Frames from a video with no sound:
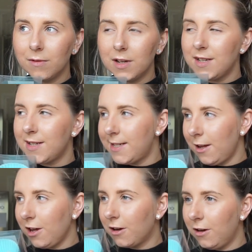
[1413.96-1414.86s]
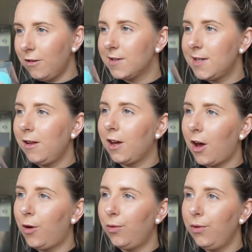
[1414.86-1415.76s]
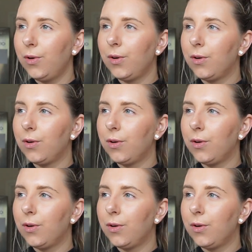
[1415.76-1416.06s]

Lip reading: Is it silicone or silicone?